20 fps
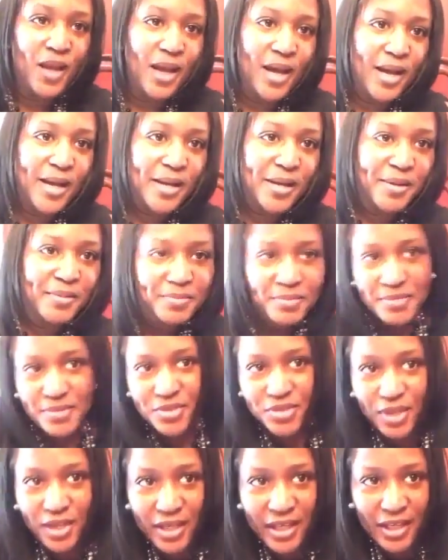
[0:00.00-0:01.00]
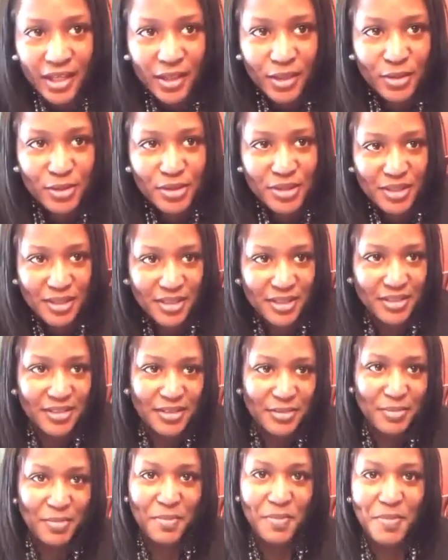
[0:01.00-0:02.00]
Try to get closer to
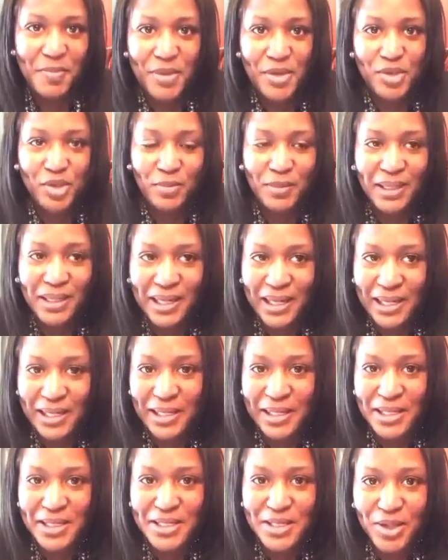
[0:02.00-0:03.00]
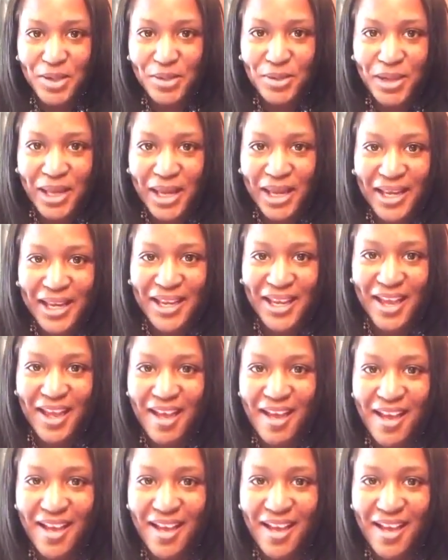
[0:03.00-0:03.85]
make sure my lighting is okay.